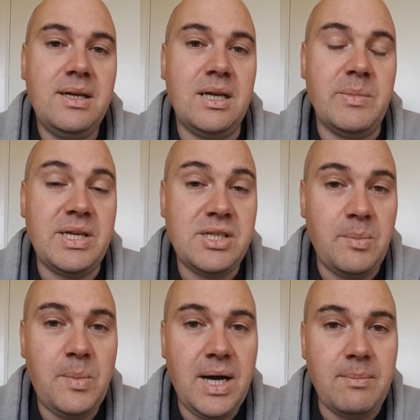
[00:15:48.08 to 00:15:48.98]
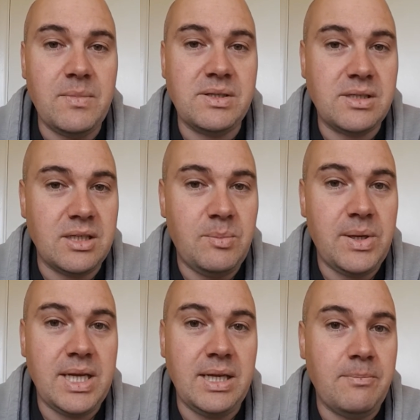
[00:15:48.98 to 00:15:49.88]
It's your pump that's going to
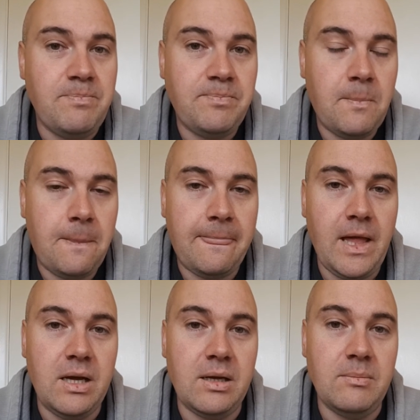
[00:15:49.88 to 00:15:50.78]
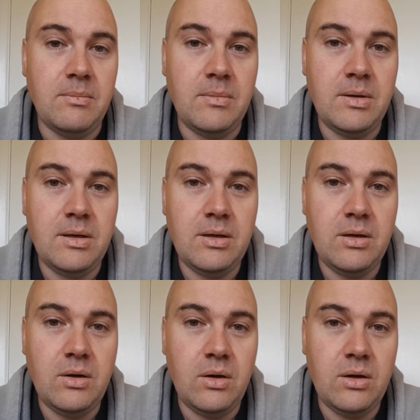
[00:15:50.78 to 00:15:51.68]
be
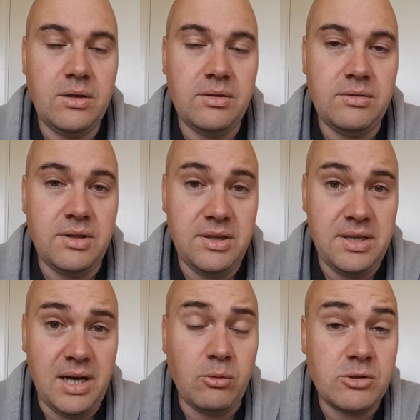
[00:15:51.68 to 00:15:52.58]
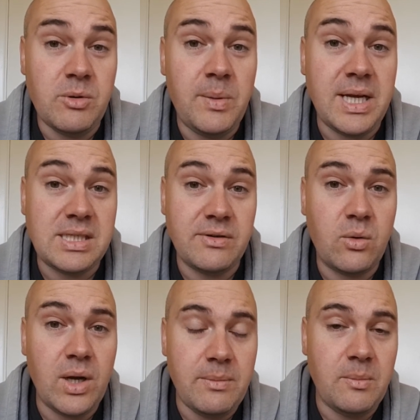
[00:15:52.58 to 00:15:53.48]
the ultimate piece of
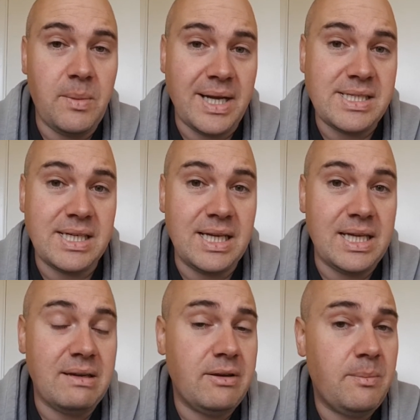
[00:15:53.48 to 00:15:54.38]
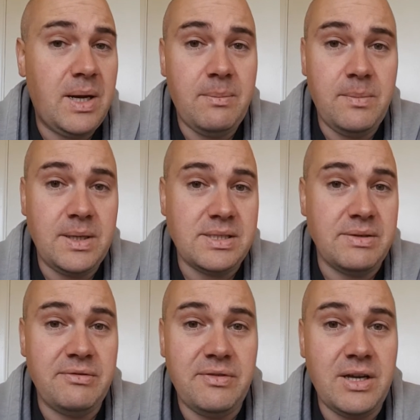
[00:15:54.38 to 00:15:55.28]
equipment, basically. If your pump is
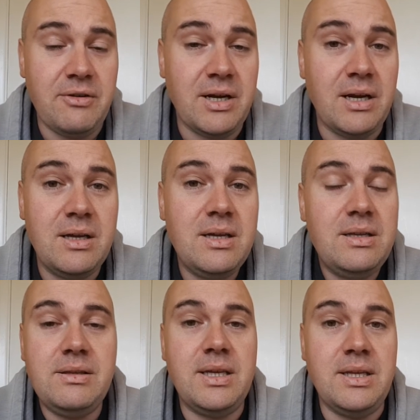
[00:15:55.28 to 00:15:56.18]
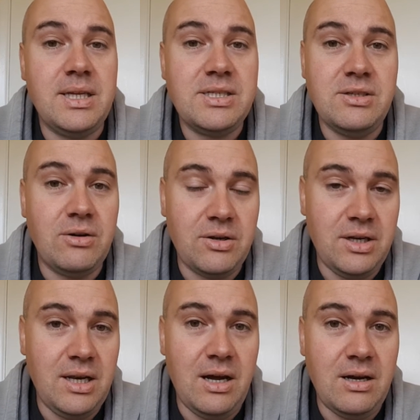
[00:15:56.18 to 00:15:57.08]
inferior, then it's not going
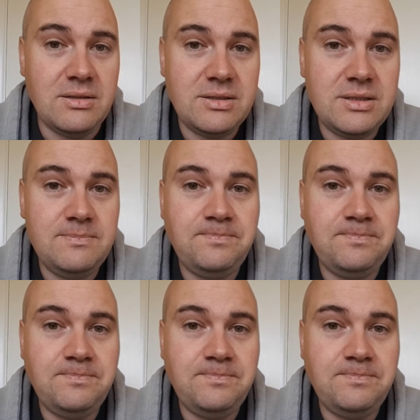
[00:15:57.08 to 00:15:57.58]
to last.